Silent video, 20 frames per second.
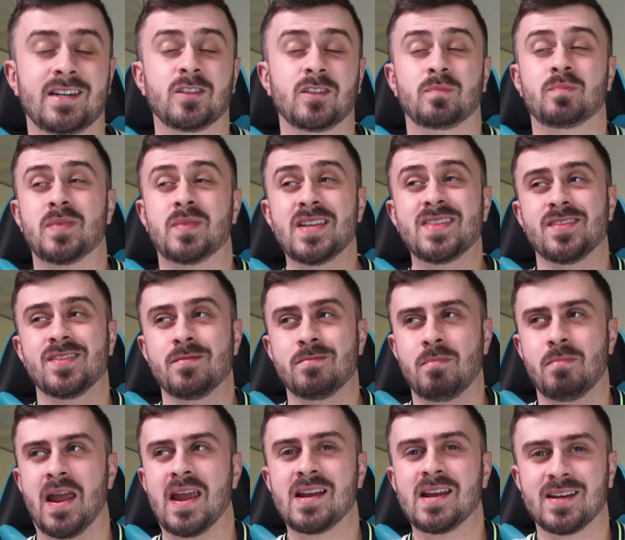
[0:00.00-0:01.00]
has been the
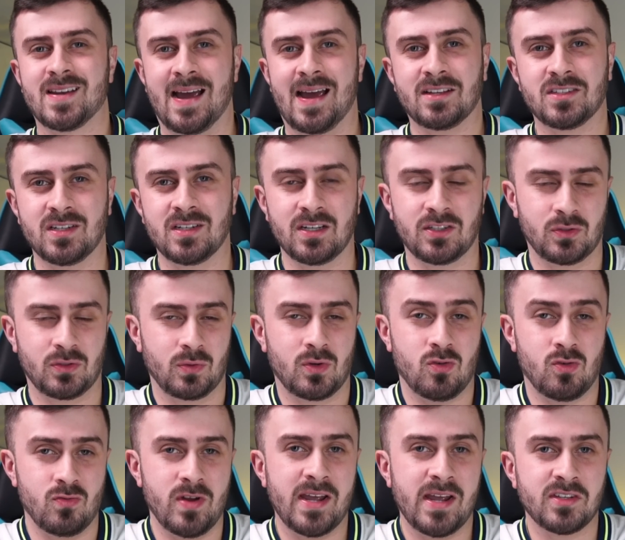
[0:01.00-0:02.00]
main catalyst or
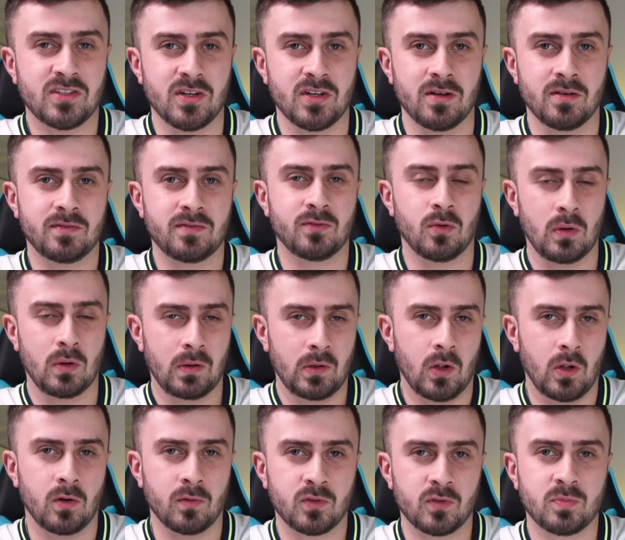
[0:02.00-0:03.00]
creator for a
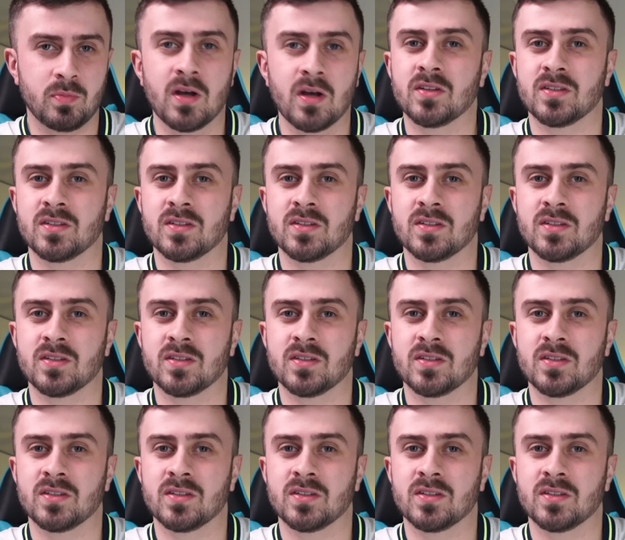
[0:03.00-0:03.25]
lot of Spurs